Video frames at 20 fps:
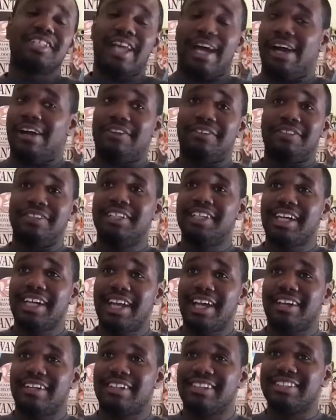now. Looking
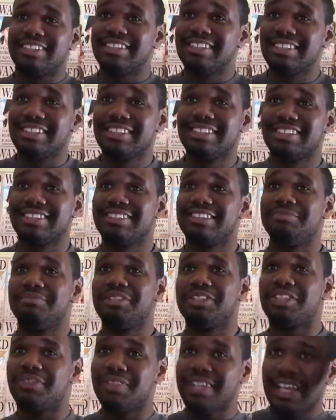at her, she's just so
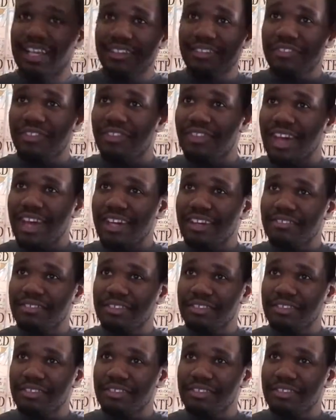mature with that little thing,